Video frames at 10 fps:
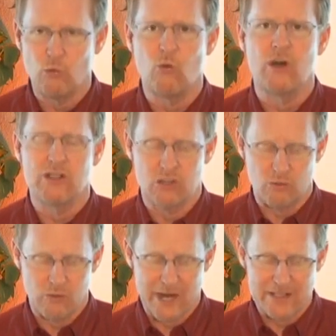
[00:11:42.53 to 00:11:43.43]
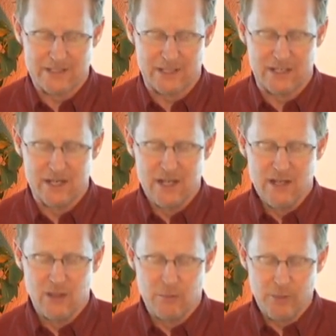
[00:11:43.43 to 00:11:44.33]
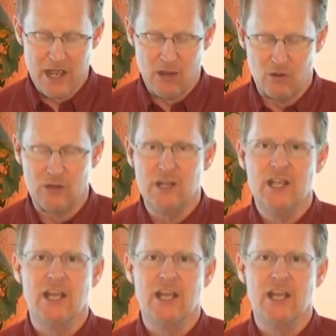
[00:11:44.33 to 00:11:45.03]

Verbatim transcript: one granting the power.